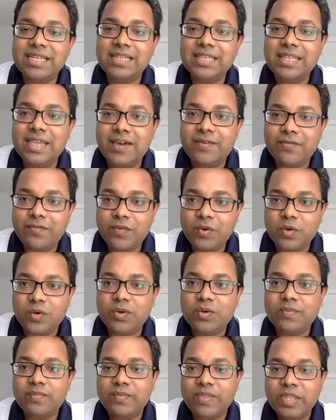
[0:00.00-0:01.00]

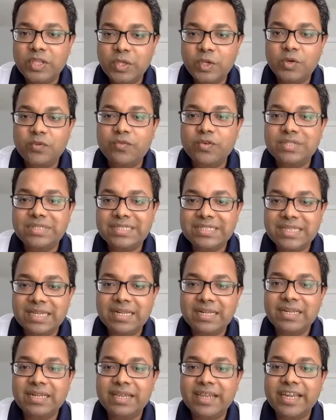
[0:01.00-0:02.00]
Therefore, you would
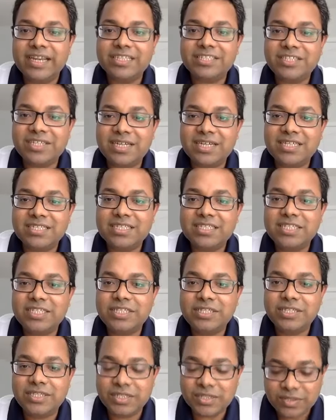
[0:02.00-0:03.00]
still get a chance
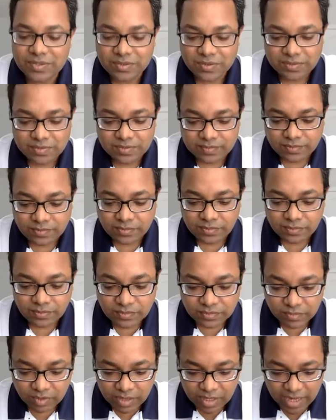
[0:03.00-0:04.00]
to
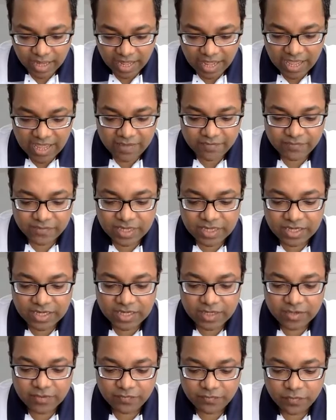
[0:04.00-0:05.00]
have
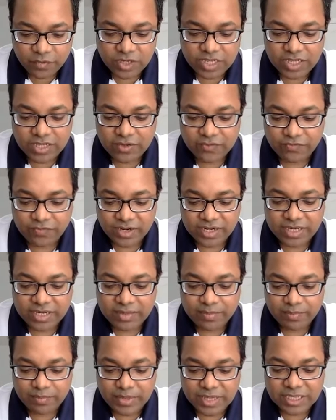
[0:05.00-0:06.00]
a fully
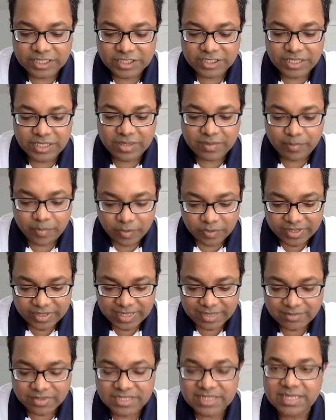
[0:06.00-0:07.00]
funded PhD
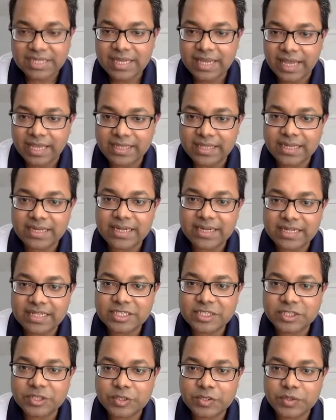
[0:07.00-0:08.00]
programs, and then it
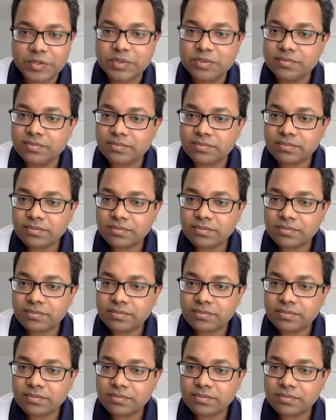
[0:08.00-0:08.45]
is true